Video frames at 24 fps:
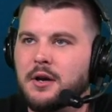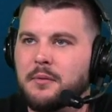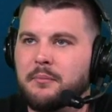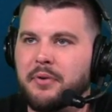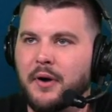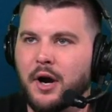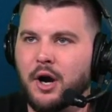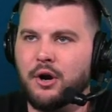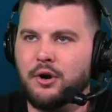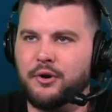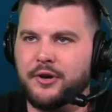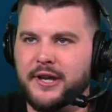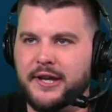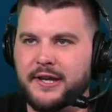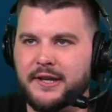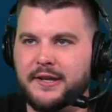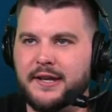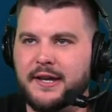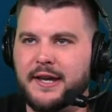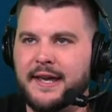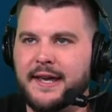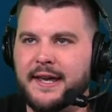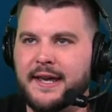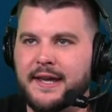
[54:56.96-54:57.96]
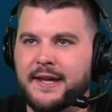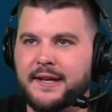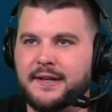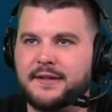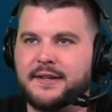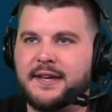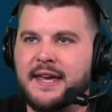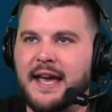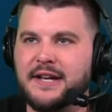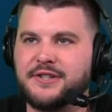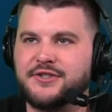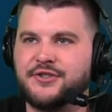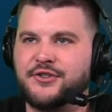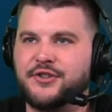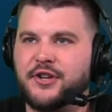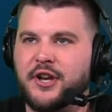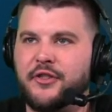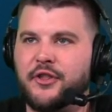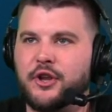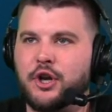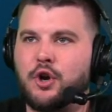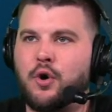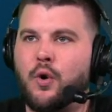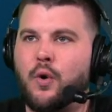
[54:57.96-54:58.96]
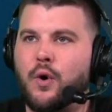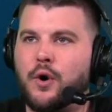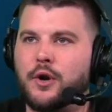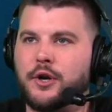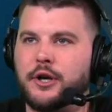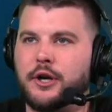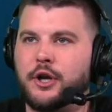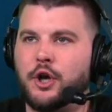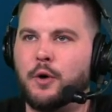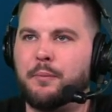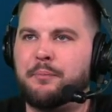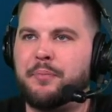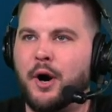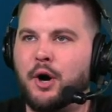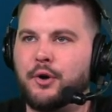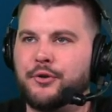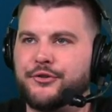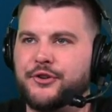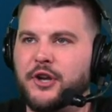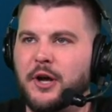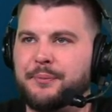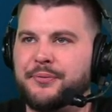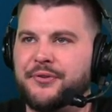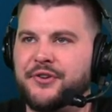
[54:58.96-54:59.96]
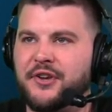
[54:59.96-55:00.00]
Bogey in, catches it in the corner. He'll post up